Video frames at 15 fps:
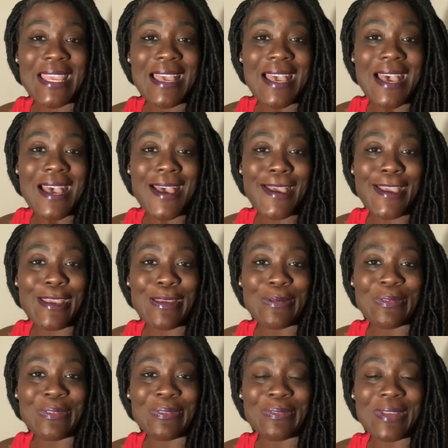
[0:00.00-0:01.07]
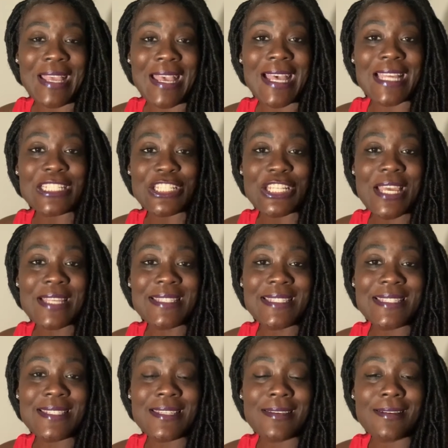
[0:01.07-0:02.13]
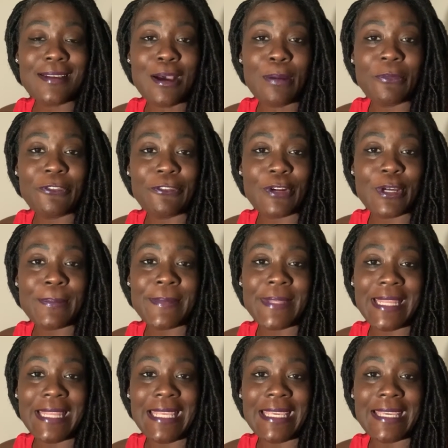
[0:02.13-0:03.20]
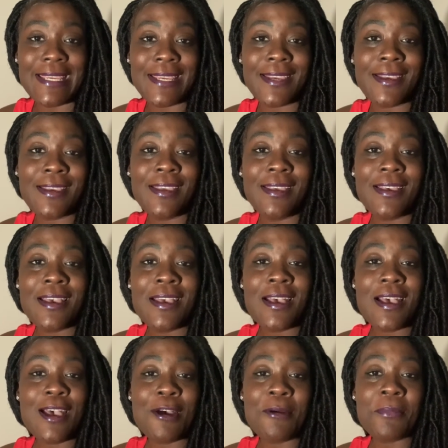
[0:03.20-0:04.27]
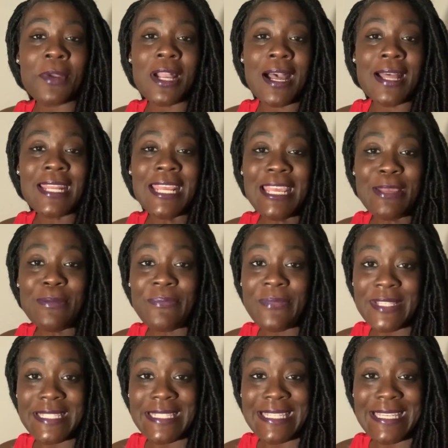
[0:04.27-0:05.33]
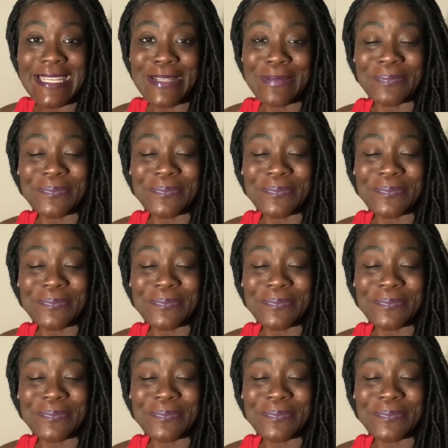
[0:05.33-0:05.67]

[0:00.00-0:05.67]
I had just come from the Ghana embassy,